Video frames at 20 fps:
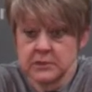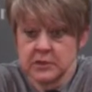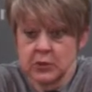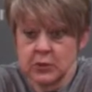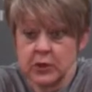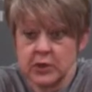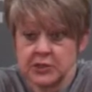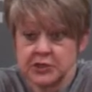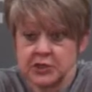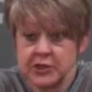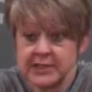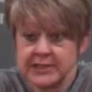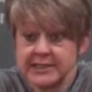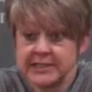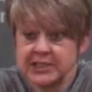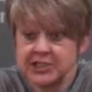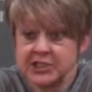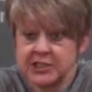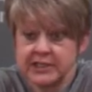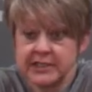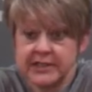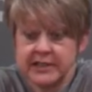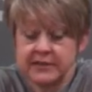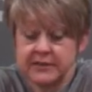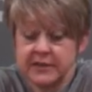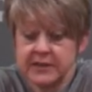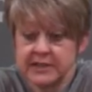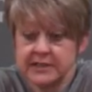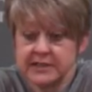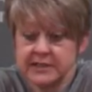Well, transition
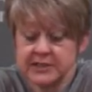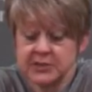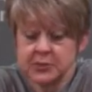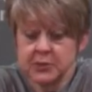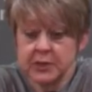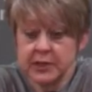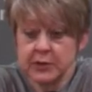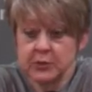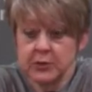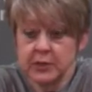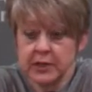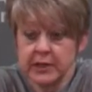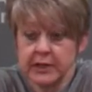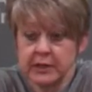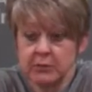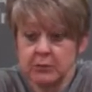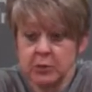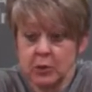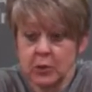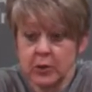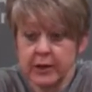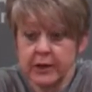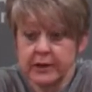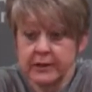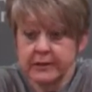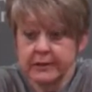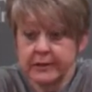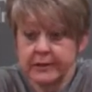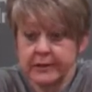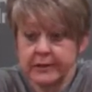defense is really, really
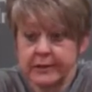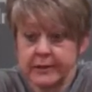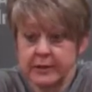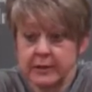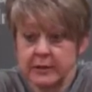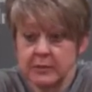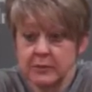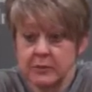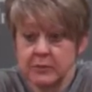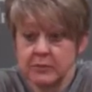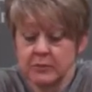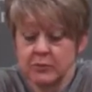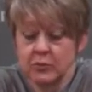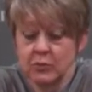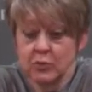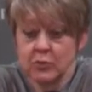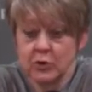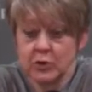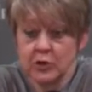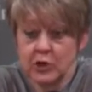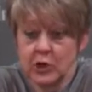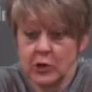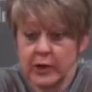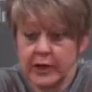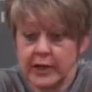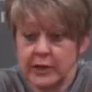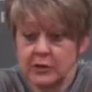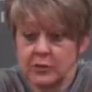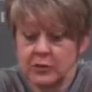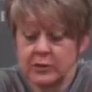important. Um, we'll go
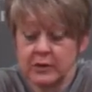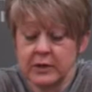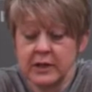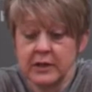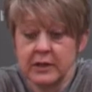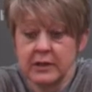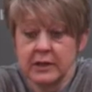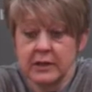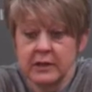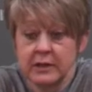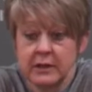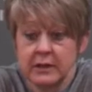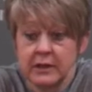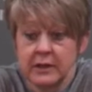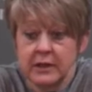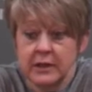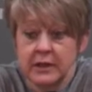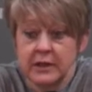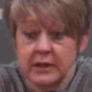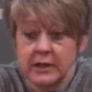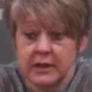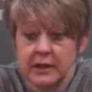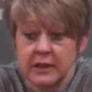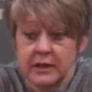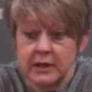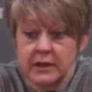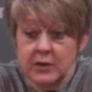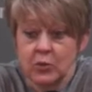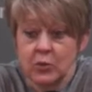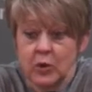out and
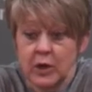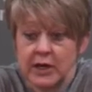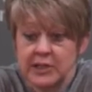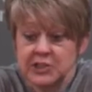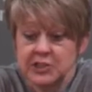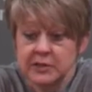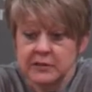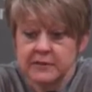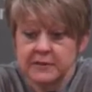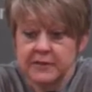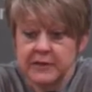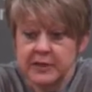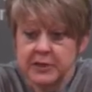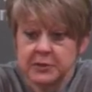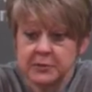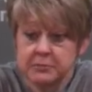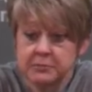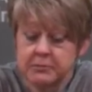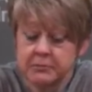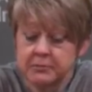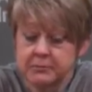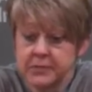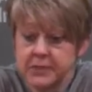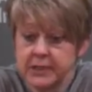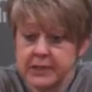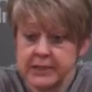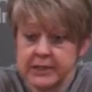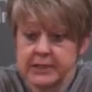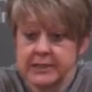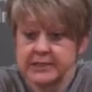uh, watch on film
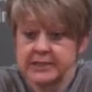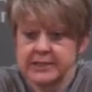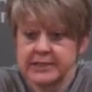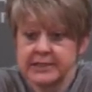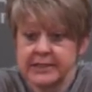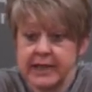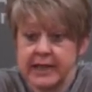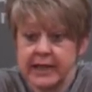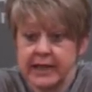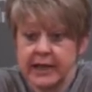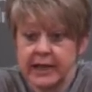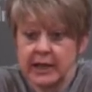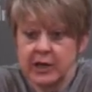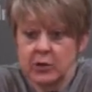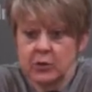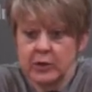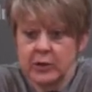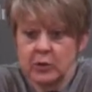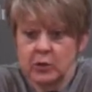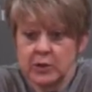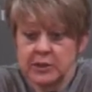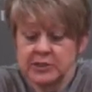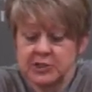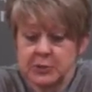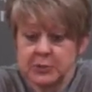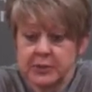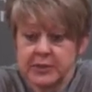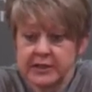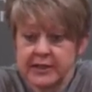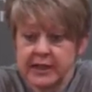uh, today how we want
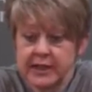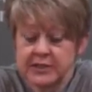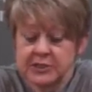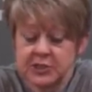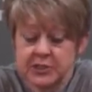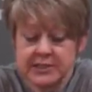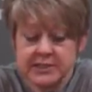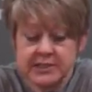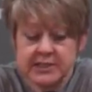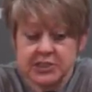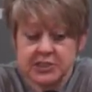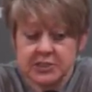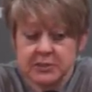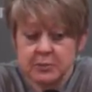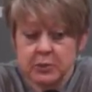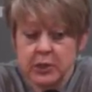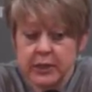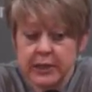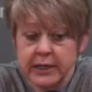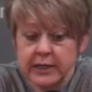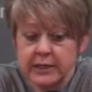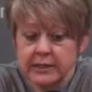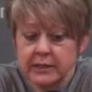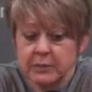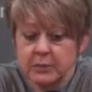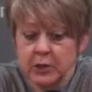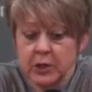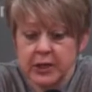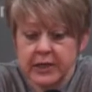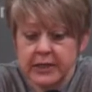to put that transition plan into
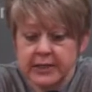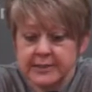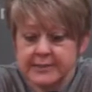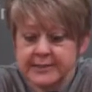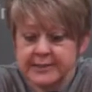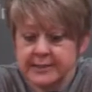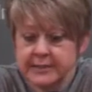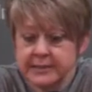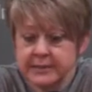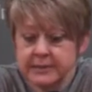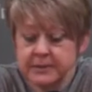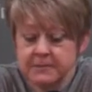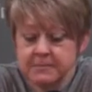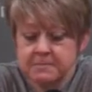place and